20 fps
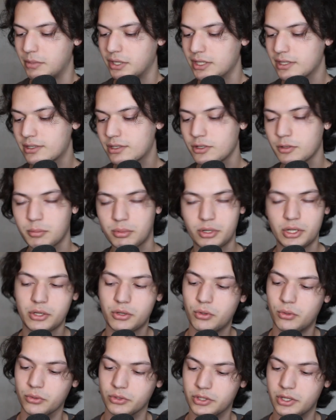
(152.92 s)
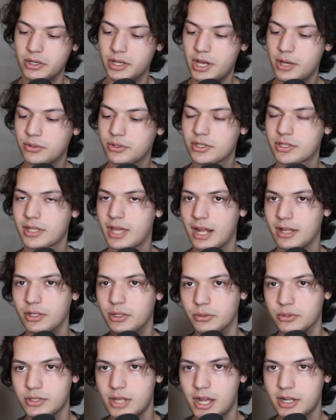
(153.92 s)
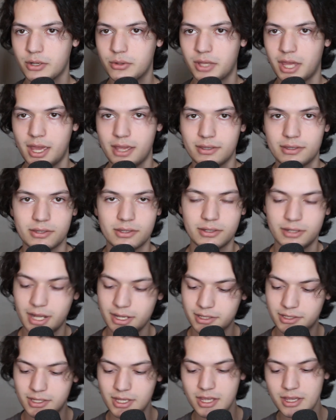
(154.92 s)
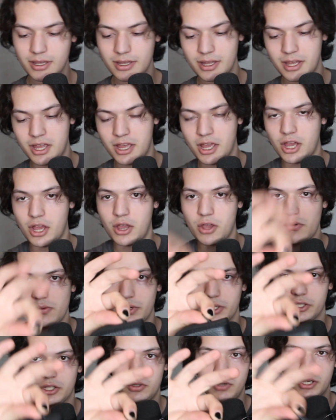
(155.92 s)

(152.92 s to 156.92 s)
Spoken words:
still pretty cool to note. It's got a little taco case. Next thing we want to do is